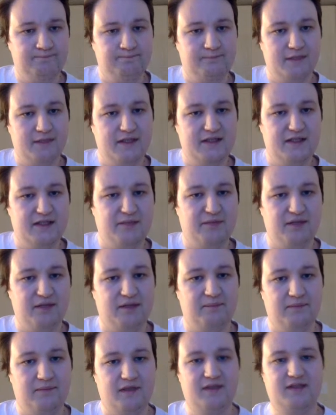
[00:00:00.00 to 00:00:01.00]
easy
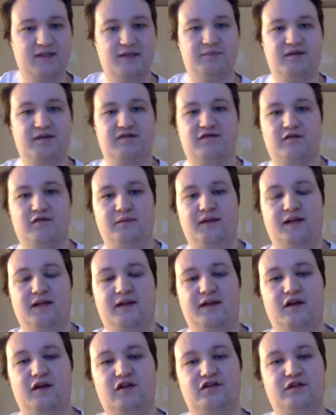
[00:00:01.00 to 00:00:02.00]
B for me.
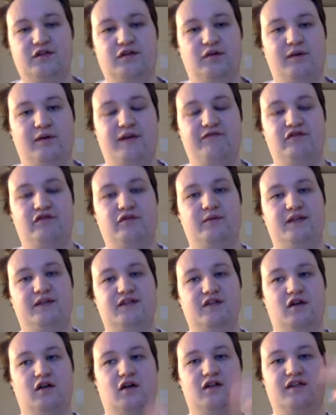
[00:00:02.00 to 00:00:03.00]
They also don't have too many
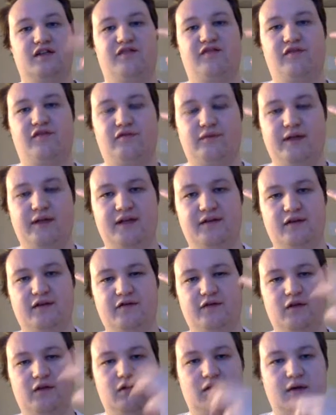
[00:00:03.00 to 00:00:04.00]
cigars. They have 3 in
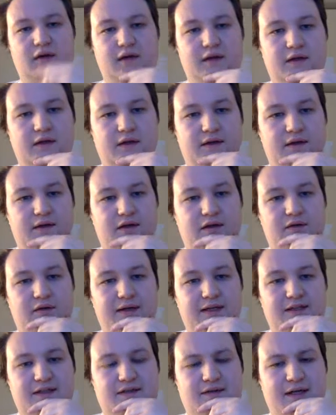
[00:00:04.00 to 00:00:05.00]
their
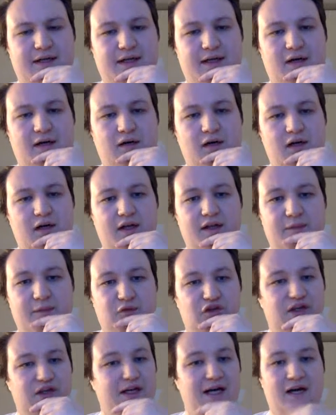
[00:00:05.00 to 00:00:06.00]
range right now. The
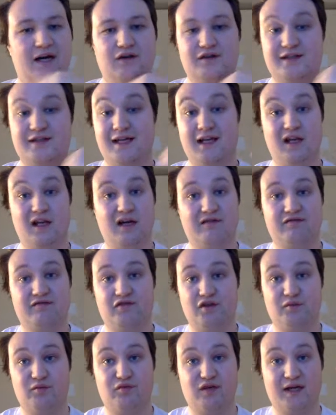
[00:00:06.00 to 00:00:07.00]
Monte Carlos I love
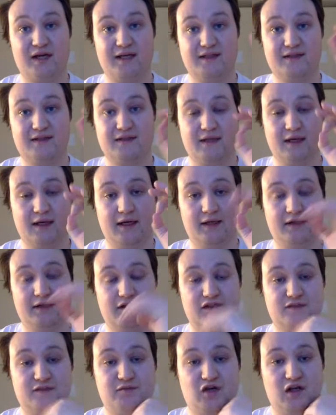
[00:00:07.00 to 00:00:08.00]
for the price. I did
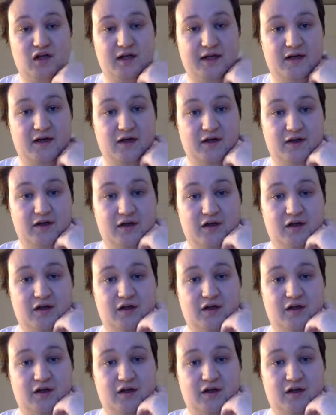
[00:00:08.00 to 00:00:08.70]
a spotlight on it on